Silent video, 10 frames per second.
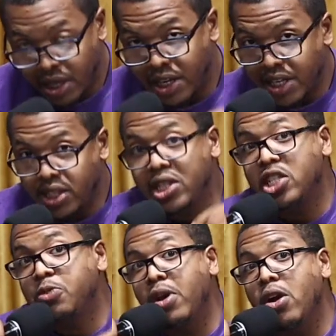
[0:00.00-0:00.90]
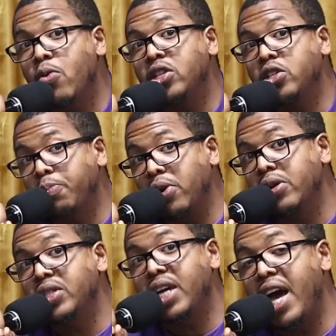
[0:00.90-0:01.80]
This is the spirit we supposed
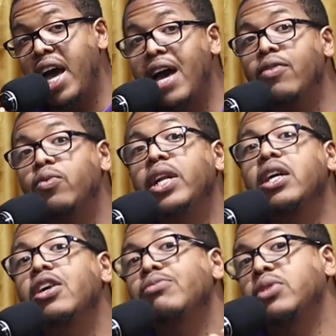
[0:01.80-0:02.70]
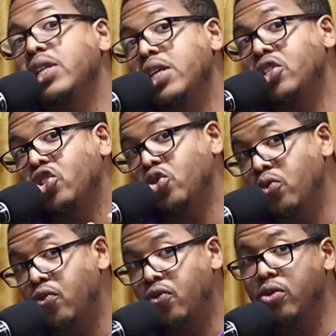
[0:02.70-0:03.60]
to have when it comes to this
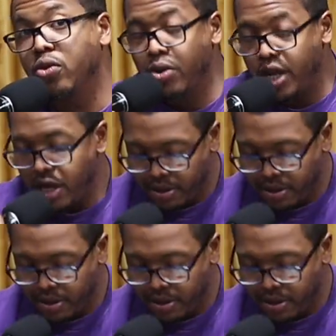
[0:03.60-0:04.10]
truth. Read.